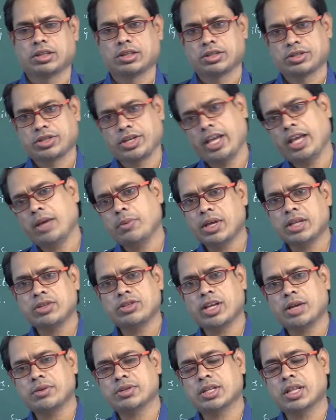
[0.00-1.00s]
Same
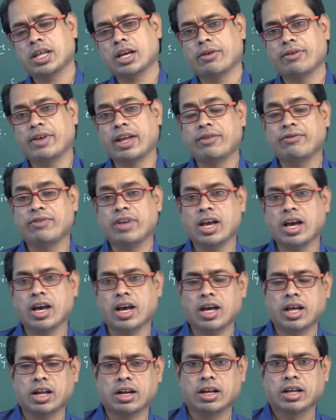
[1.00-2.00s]
enzymes, when we
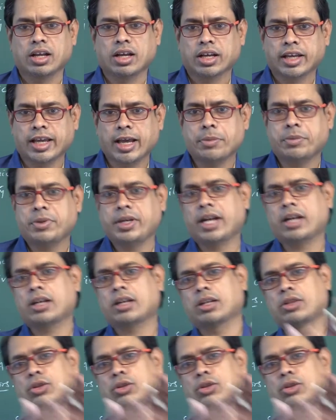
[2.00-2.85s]
are kept at